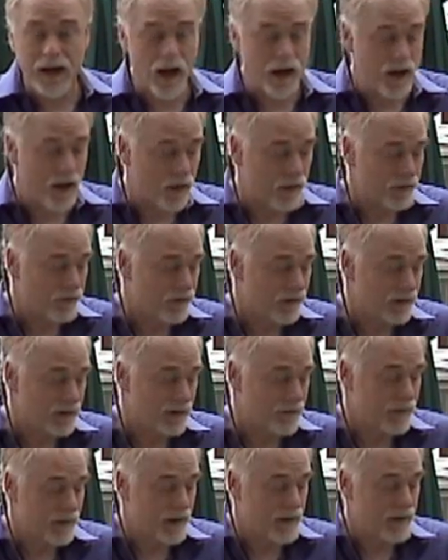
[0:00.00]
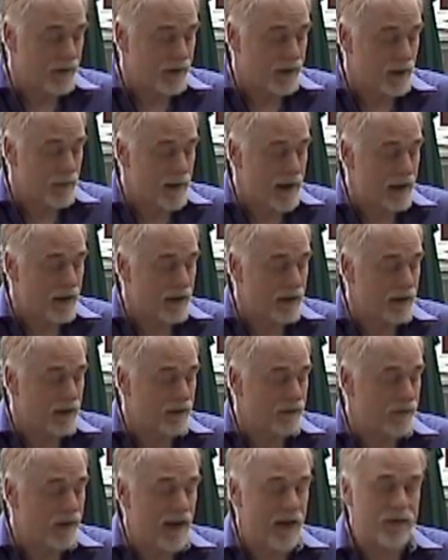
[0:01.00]
Another significant thing about it
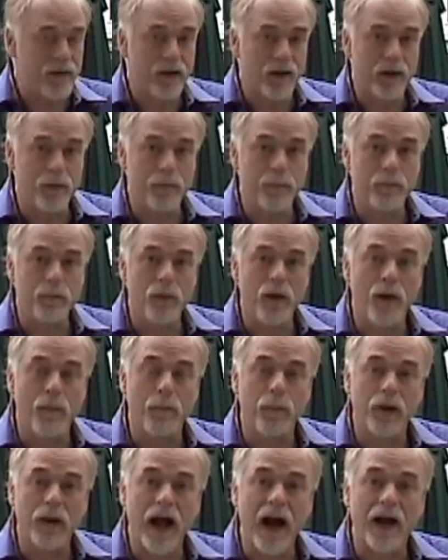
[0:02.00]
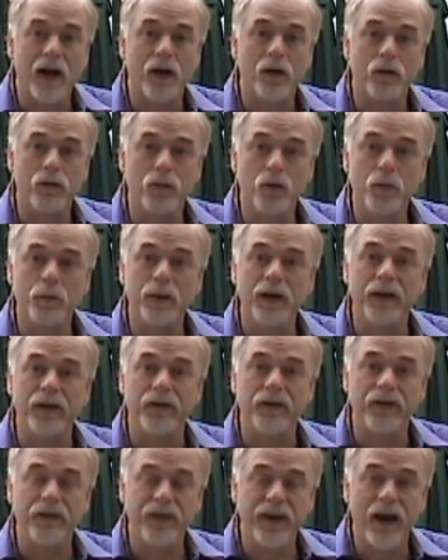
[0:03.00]
is that the block group
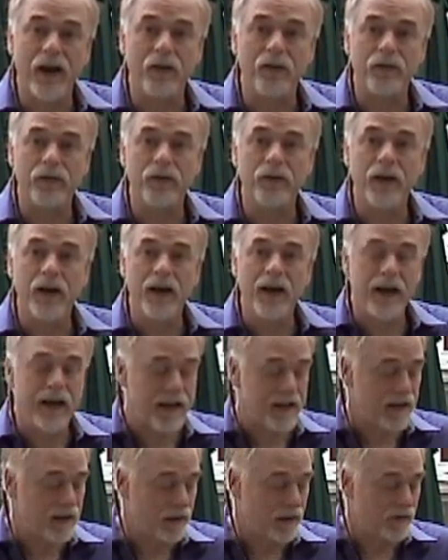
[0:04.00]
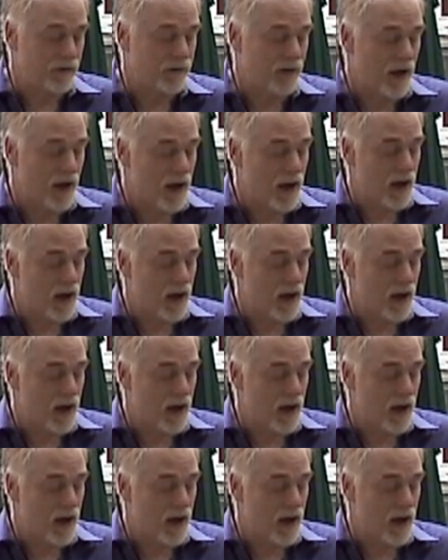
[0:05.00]
itself is